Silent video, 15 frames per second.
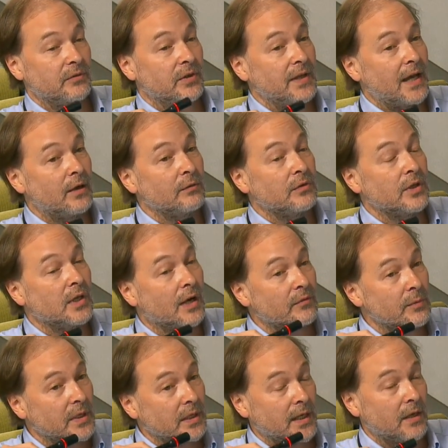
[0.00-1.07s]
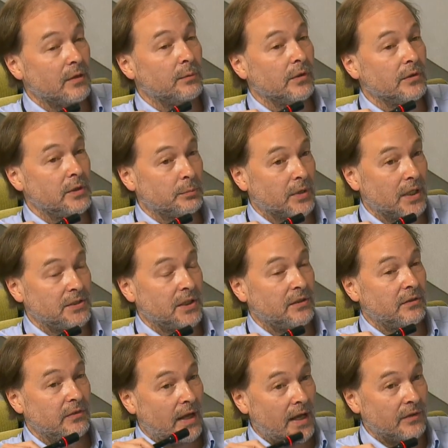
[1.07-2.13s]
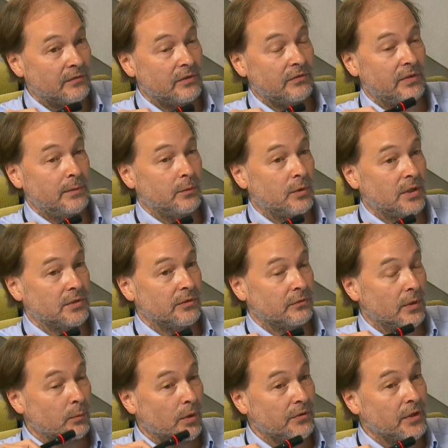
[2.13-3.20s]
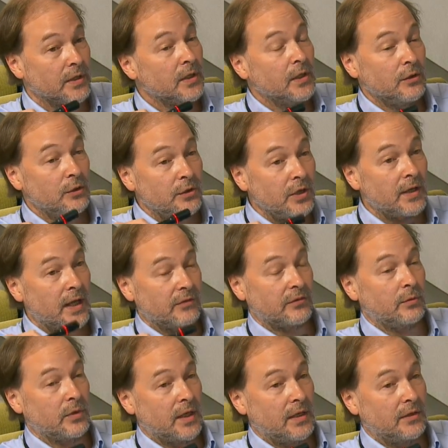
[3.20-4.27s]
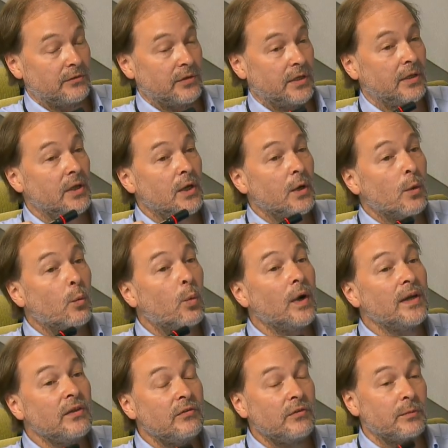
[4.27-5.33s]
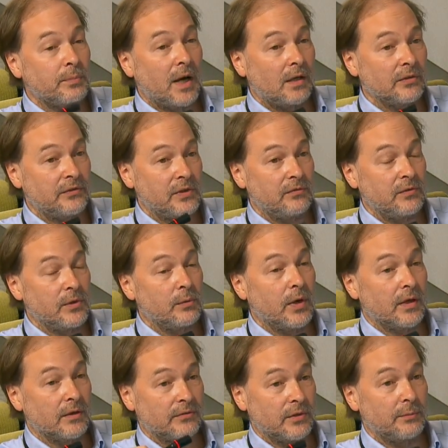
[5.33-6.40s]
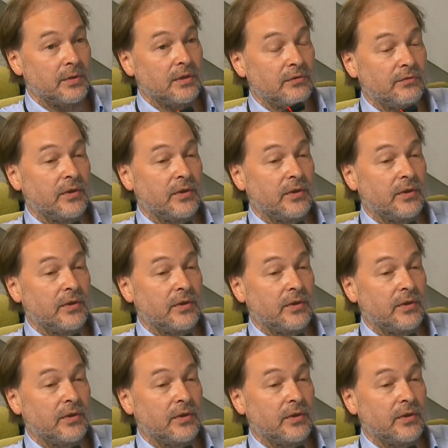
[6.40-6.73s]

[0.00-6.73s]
And now the Government Accountability Project has asked the same question. So I'm wondering, you didn't ask it when I answered it, what is the policy of the UN on something as